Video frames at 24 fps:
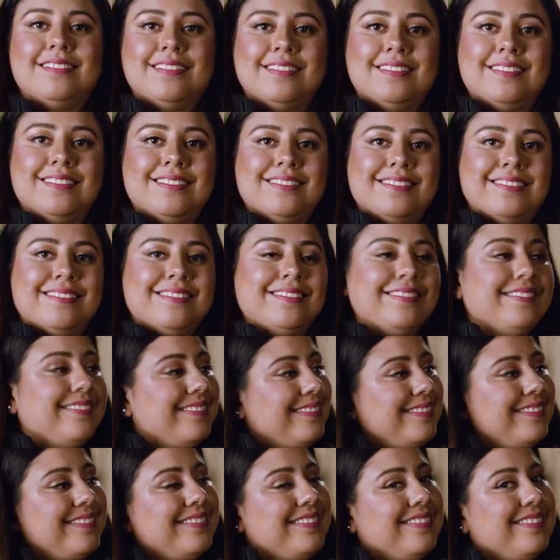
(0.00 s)

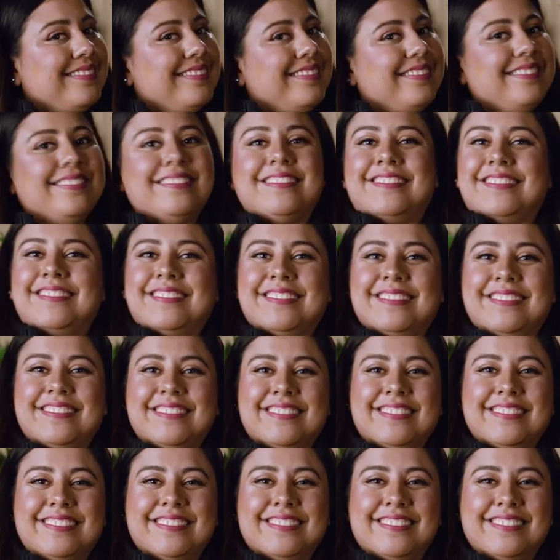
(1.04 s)

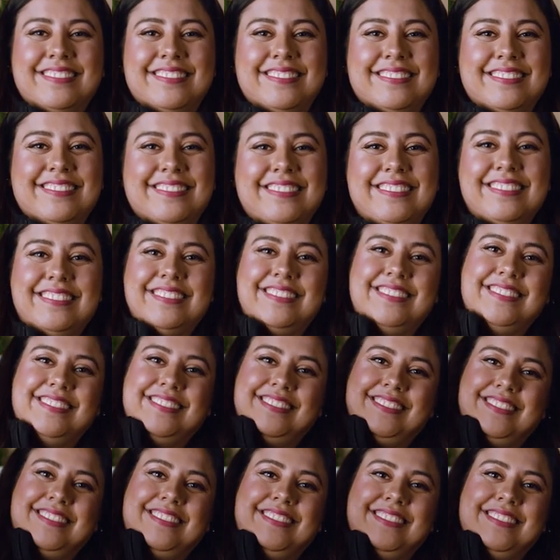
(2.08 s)

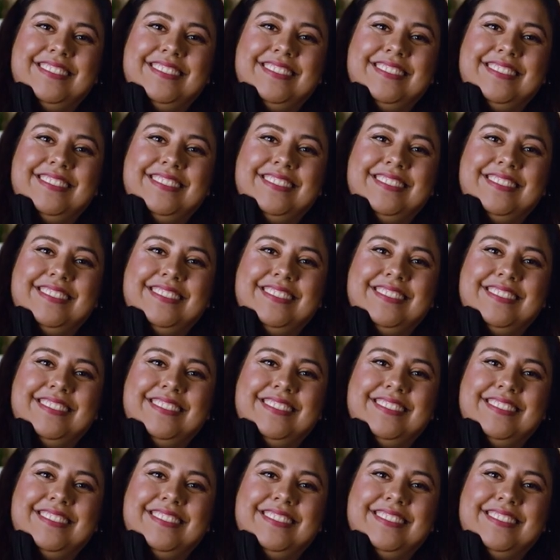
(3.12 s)
(not speaking)